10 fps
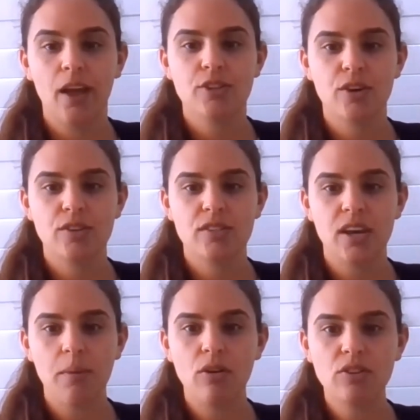So
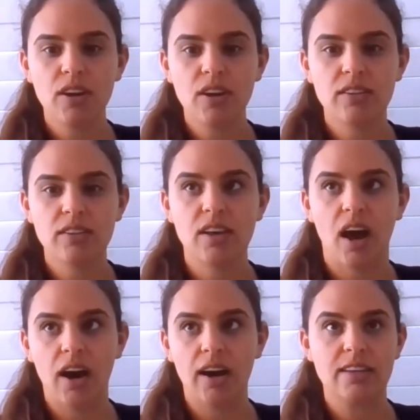subcontractors
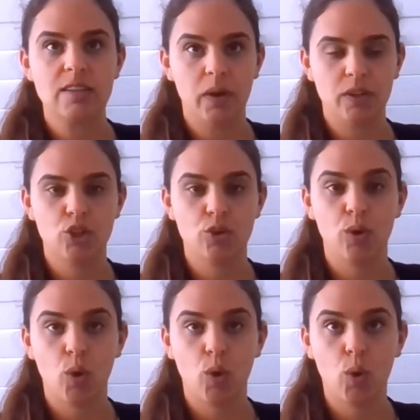are expected to
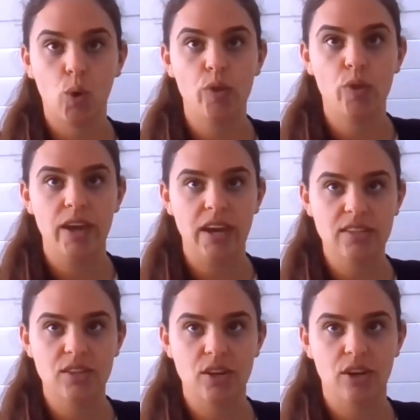record
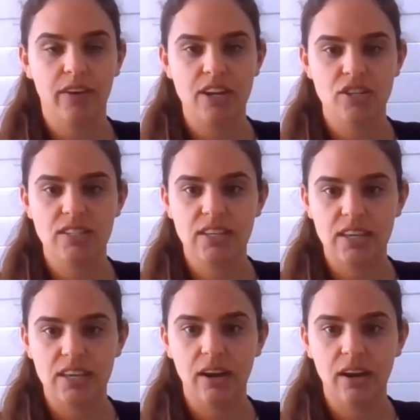these certifications
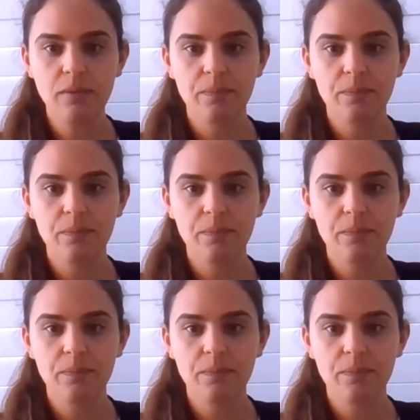here